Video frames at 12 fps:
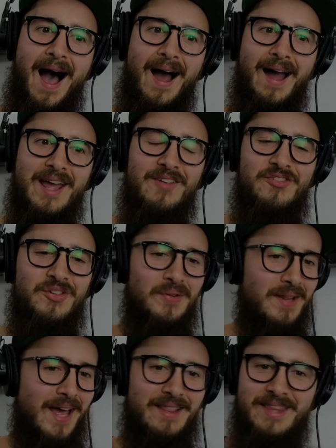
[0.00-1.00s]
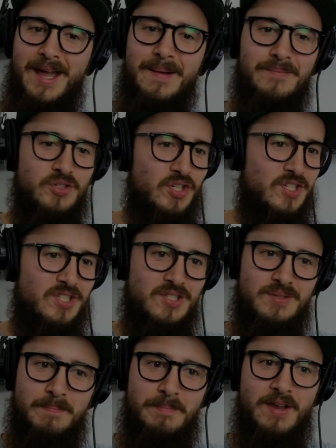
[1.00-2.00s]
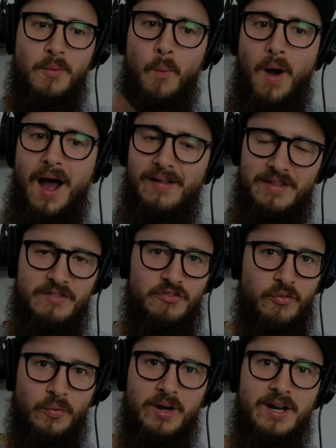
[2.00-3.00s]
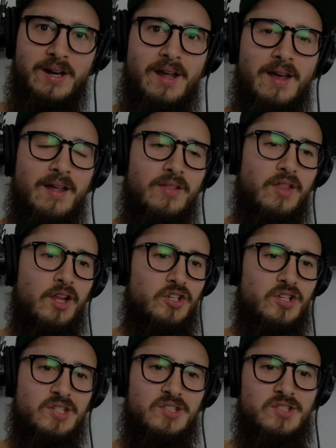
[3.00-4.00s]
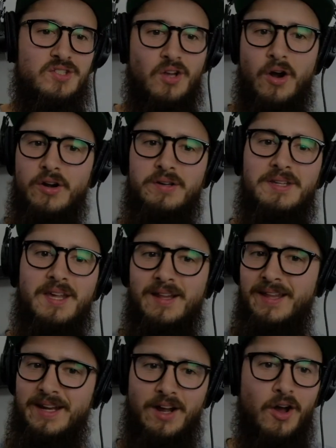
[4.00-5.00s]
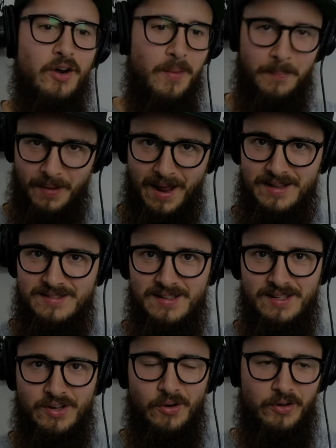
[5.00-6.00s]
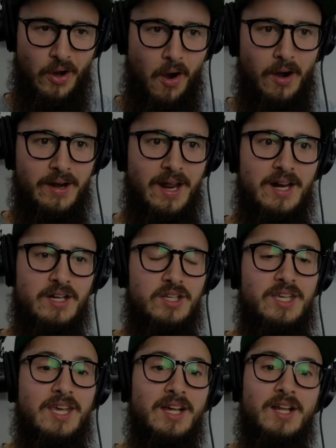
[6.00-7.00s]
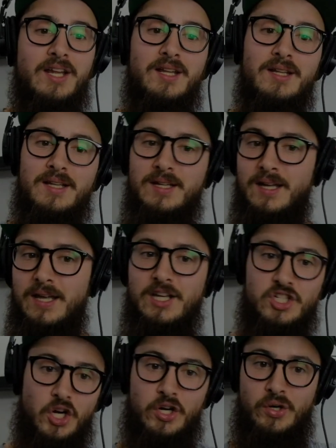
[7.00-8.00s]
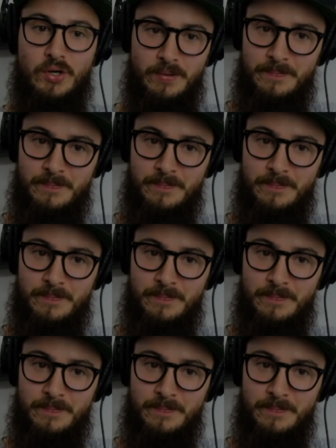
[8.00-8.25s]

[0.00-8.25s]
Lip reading: If you let them just be wild and free, they'll just start killing other plants in your yard and kill each other.